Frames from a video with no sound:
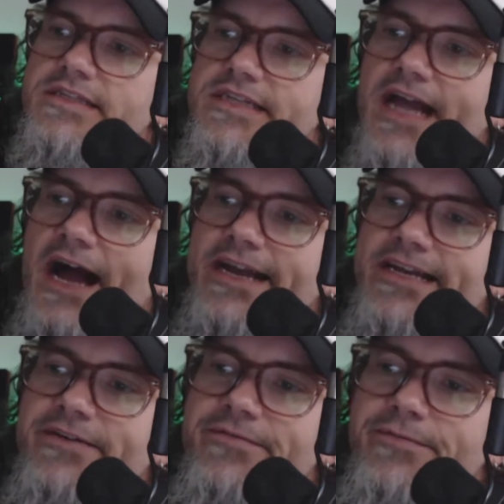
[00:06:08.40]
kind
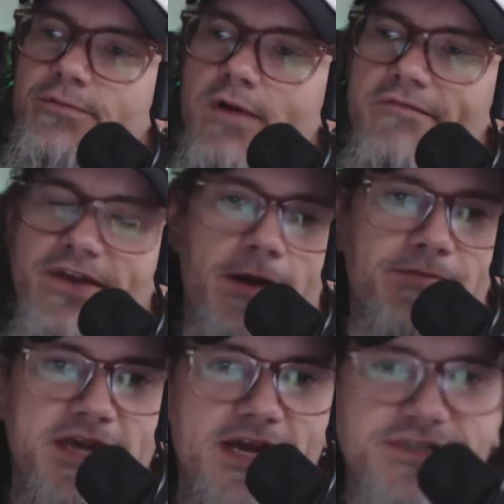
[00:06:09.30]
of roughen up
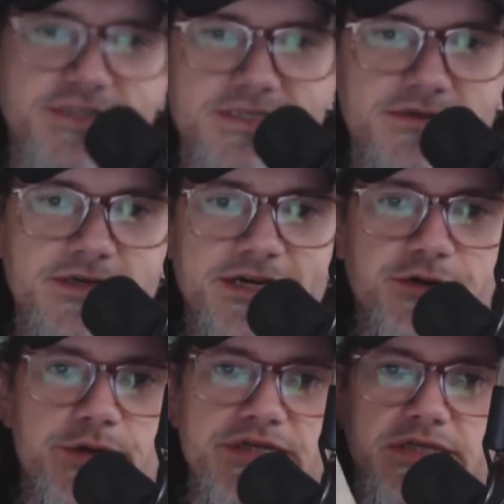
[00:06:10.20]
the edges and you get
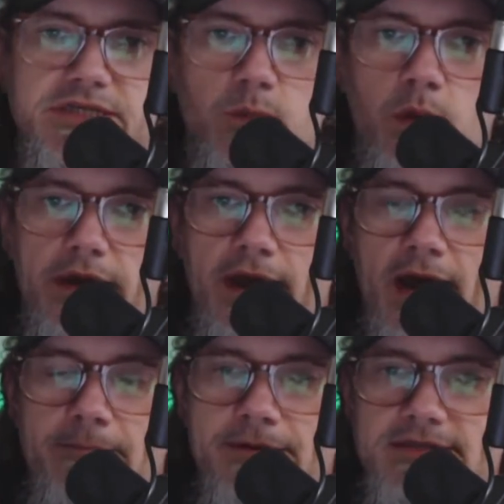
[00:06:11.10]
creases and
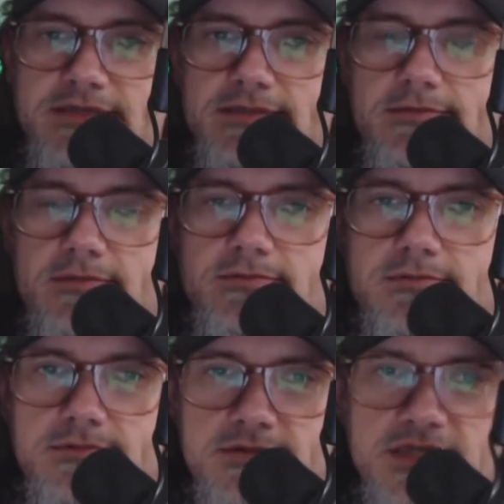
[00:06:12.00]
whatnot. But
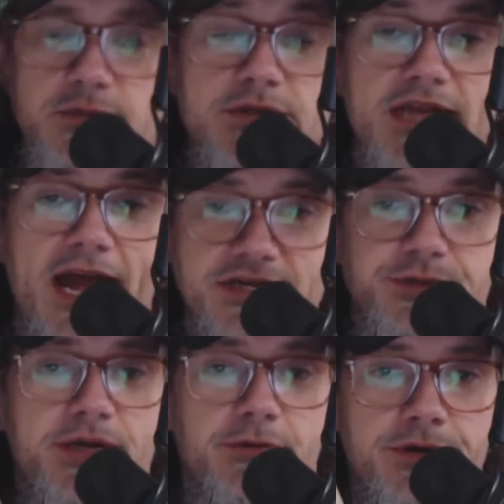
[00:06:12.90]
this was
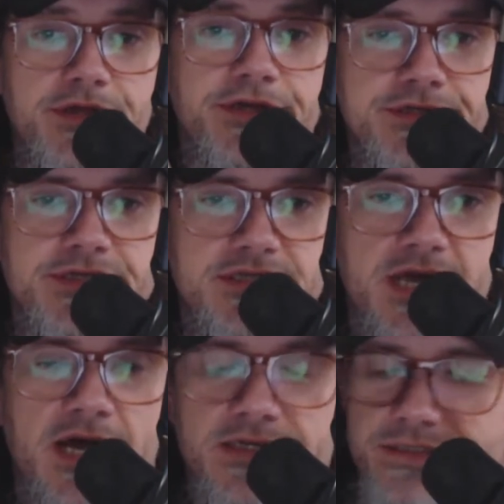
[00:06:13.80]
actually a really good
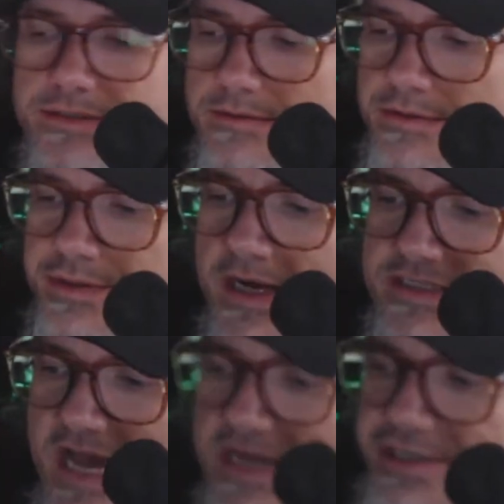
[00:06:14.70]
Discogs
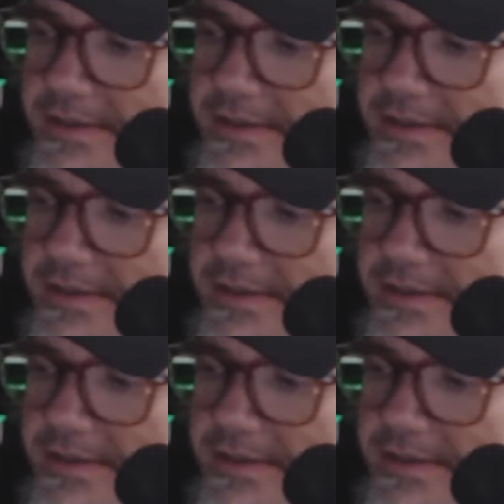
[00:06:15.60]
transaction.